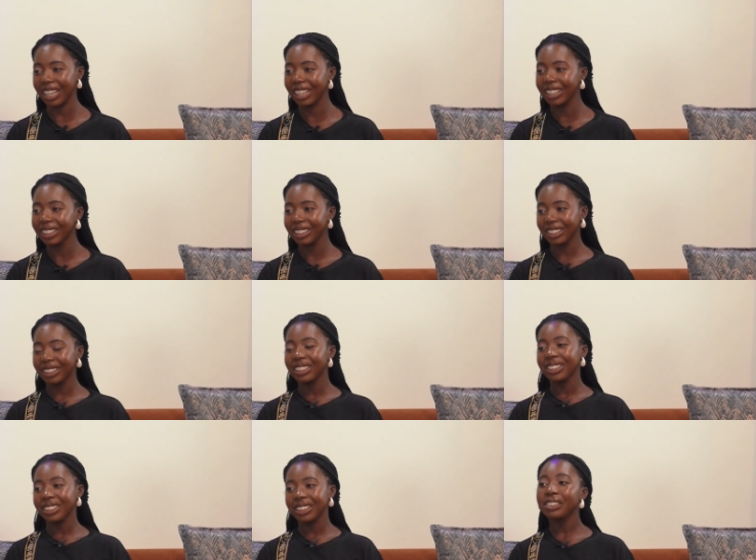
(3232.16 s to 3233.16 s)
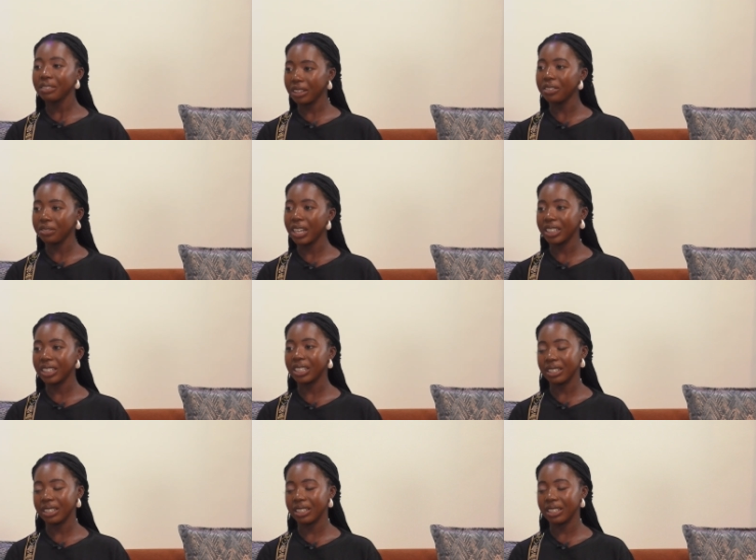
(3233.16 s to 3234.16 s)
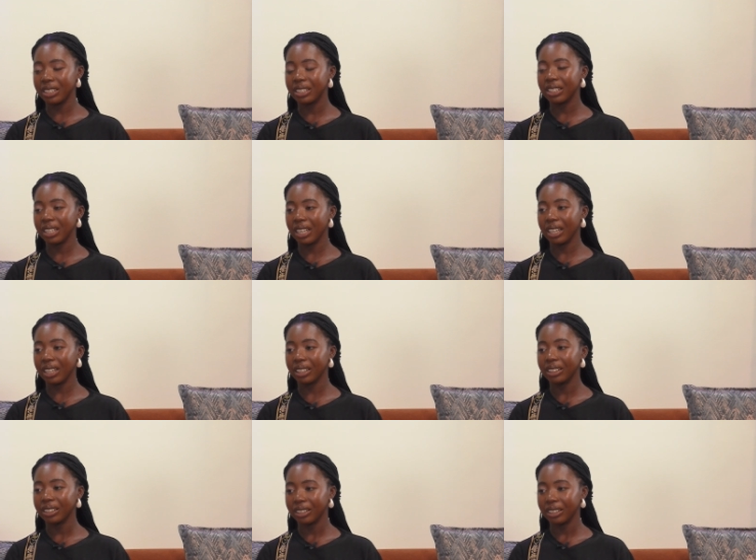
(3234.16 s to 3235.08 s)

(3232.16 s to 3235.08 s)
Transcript: Yeah. And then giving herself more Infections, issues. Yeah.